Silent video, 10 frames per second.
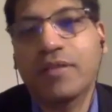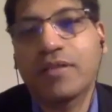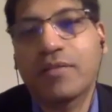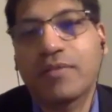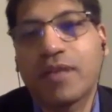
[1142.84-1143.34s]

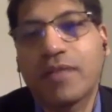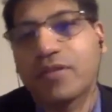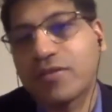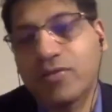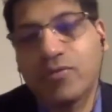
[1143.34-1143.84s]
sometimes,
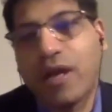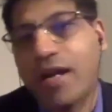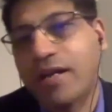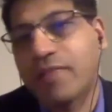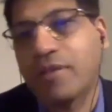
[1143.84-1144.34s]
just to
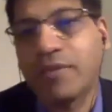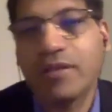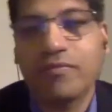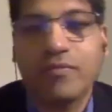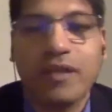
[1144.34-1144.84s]
add, and
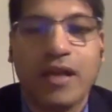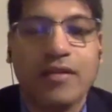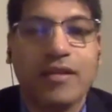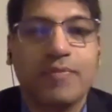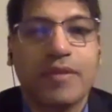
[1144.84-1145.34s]
maybe at
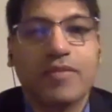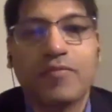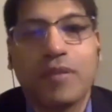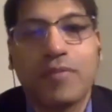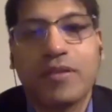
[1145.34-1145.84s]
the expense
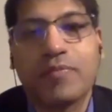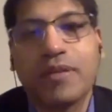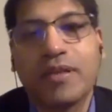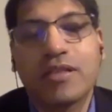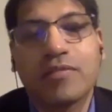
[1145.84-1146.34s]
of maybe
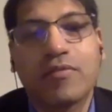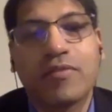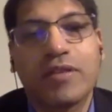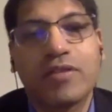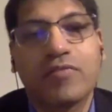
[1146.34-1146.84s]
repeating some of the
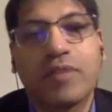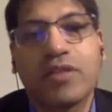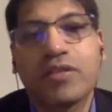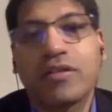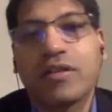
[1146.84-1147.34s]
things you've
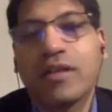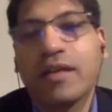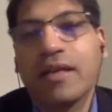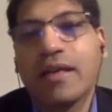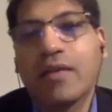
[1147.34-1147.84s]
mentioned,
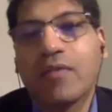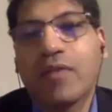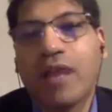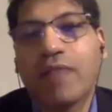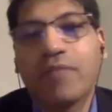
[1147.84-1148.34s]

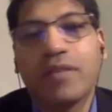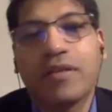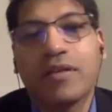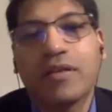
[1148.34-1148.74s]
have been